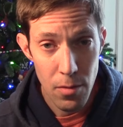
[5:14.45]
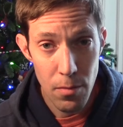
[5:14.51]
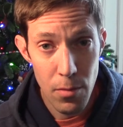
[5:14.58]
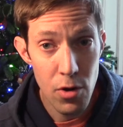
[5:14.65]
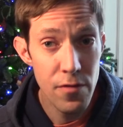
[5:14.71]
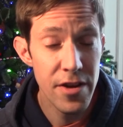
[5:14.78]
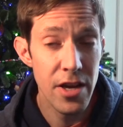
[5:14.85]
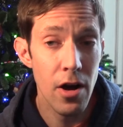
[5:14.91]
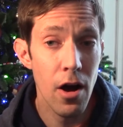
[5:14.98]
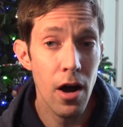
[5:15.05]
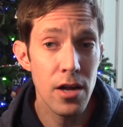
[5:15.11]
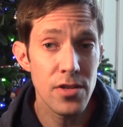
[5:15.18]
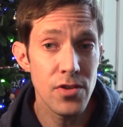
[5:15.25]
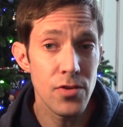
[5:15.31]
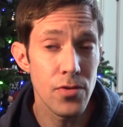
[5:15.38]
Moving
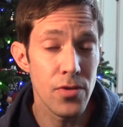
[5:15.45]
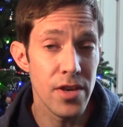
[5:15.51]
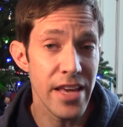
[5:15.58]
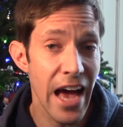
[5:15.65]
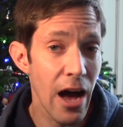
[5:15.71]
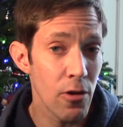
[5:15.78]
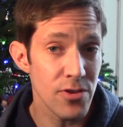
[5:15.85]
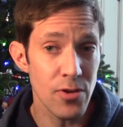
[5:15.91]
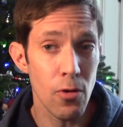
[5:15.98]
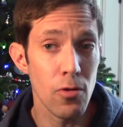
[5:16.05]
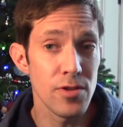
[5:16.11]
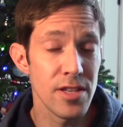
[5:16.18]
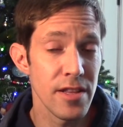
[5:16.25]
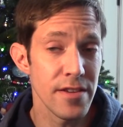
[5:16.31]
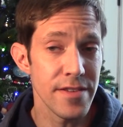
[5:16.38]
on to the
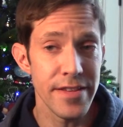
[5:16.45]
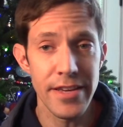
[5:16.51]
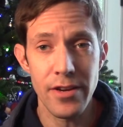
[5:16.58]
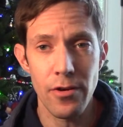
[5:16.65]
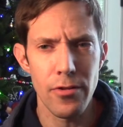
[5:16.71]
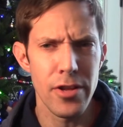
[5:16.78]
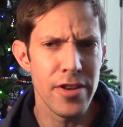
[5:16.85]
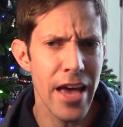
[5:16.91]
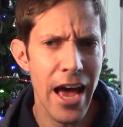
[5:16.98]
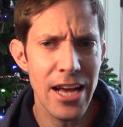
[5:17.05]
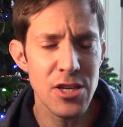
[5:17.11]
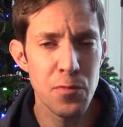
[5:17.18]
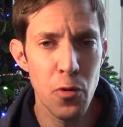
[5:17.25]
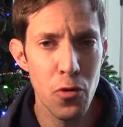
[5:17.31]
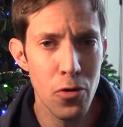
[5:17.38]
households listing or the
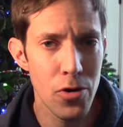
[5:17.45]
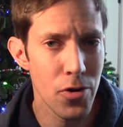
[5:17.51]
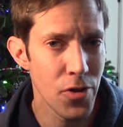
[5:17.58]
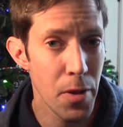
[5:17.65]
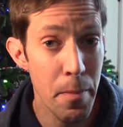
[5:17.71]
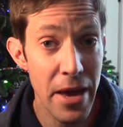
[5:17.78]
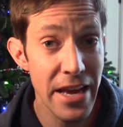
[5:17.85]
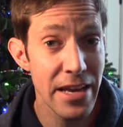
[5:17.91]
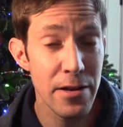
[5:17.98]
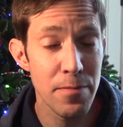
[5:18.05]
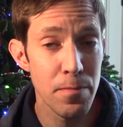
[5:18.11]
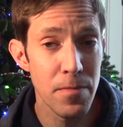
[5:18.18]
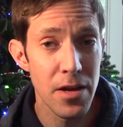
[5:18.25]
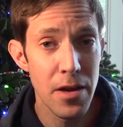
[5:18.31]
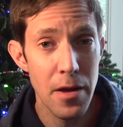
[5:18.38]
dashboard or the
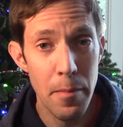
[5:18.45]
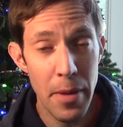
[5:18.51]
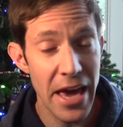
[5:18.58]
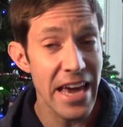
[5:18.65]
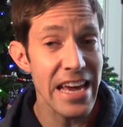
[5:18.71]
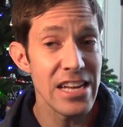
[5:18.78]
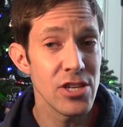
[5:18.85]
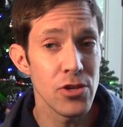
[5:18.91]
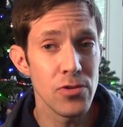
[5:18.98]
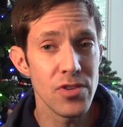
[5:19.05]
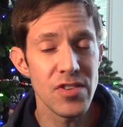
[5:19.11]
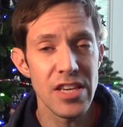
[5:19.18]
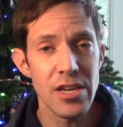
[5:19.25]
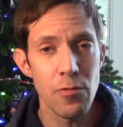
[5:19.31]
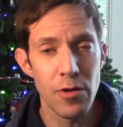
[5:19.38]
main page you
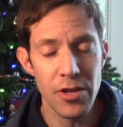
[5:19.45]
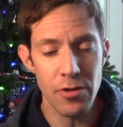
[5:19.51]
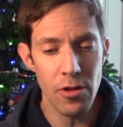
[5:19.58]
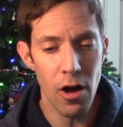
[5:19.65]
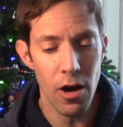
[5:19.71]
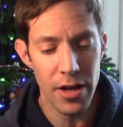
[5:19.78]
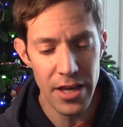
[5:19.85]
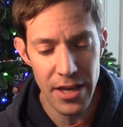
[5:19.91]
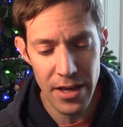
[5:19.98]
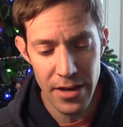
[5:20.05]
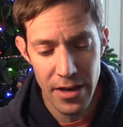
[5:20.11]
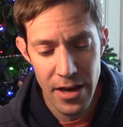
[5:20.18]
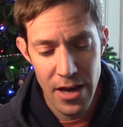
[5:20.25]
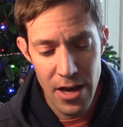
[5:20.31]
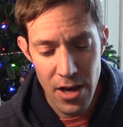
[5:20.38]
see when you log in,